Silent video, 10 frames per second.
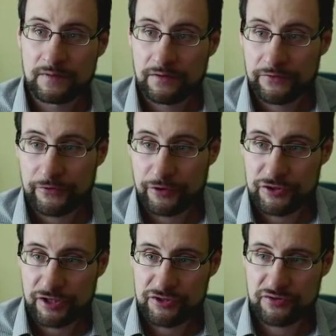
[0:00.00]

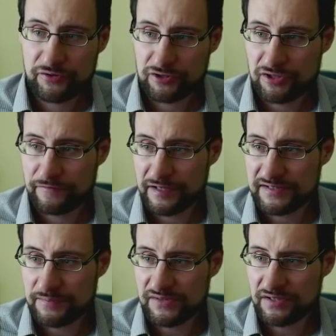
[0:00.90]
search engine to actually find
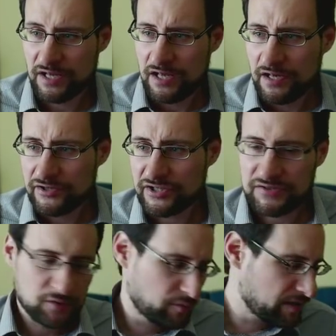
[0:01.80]
something. Just
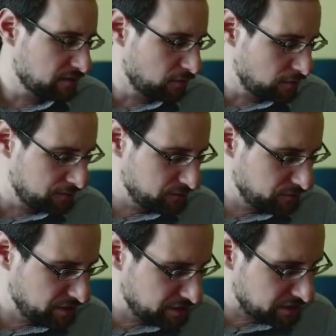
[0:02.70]
a quick overview
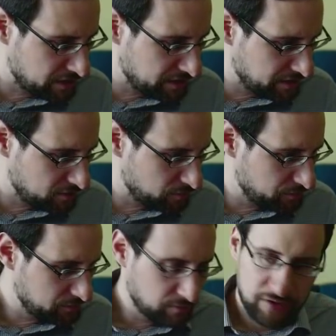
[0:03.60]
here. I
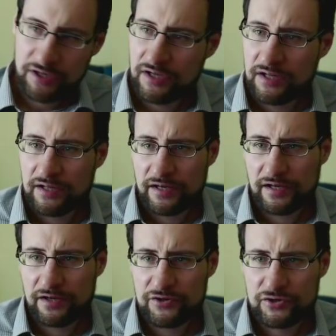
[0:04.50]
hope you
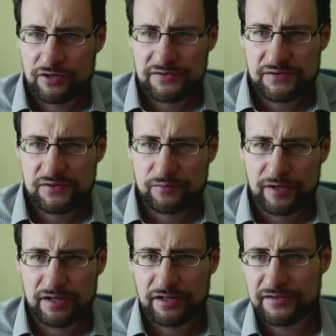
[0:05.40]
enjoy this
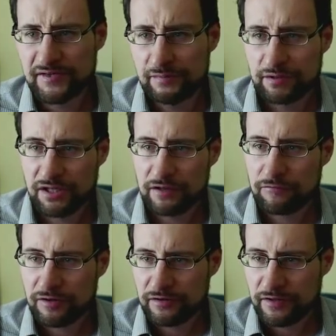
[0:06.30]
quicker. Here's Amber Lake,
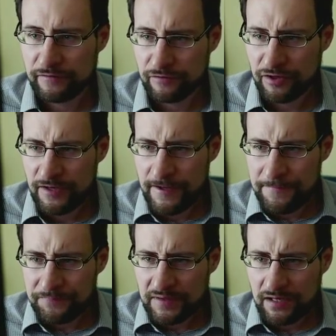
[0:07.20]
whatever.
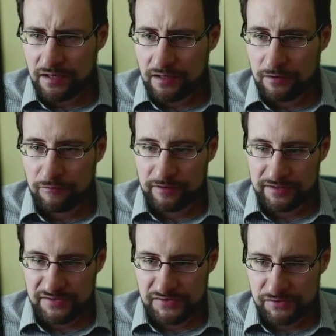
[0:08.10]
Uh, oh,
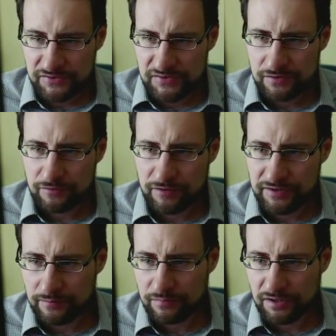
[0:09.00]
this is not the right
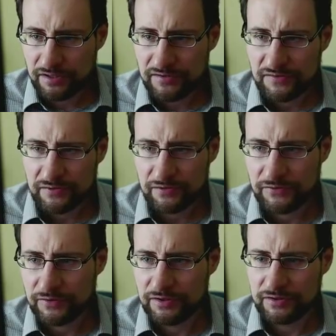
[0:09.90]
Amber Lake. Is here
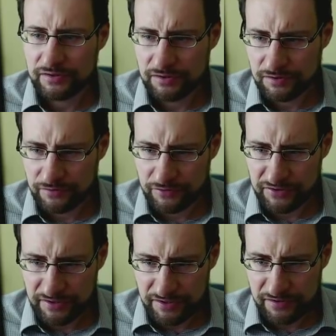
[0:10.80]
also Intel or not?
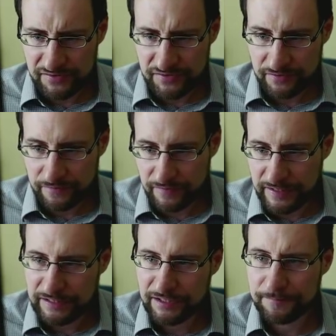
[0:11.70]
Yeah, here's uh,
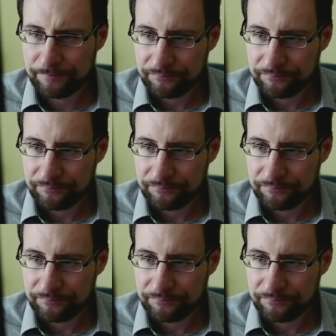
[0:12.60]
finally